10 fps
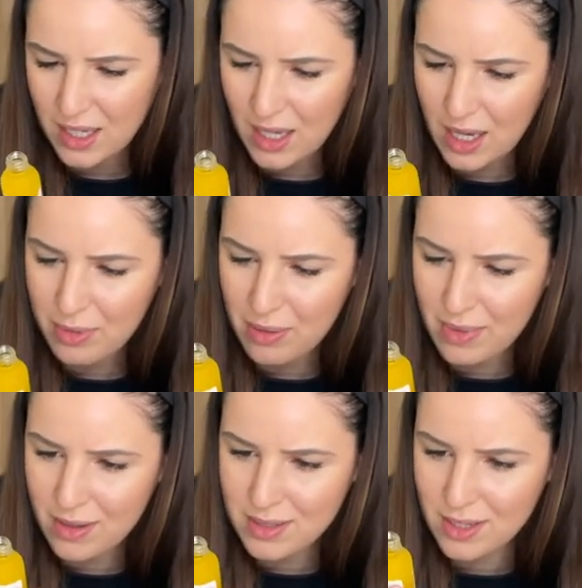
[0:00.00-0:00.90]
how many
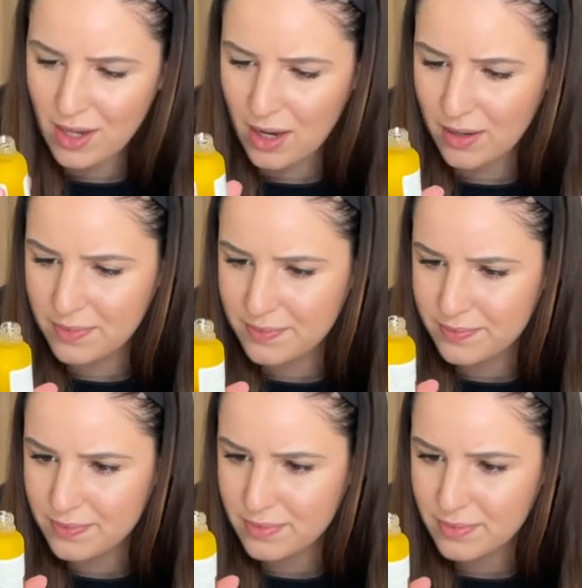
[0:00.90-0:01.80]
mils you got?
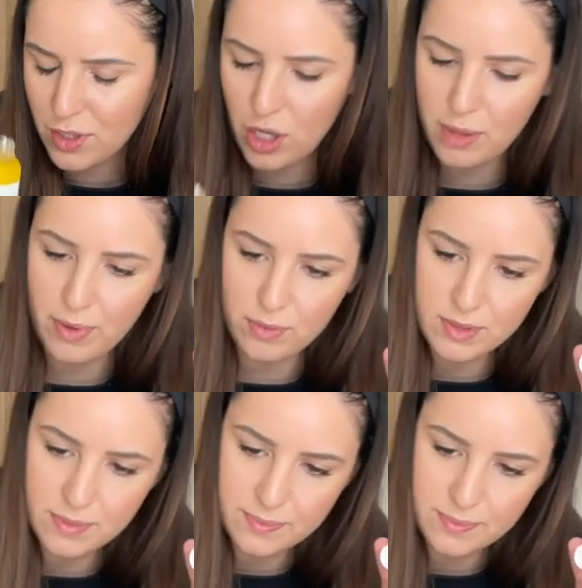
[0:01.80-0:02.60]
30 mils.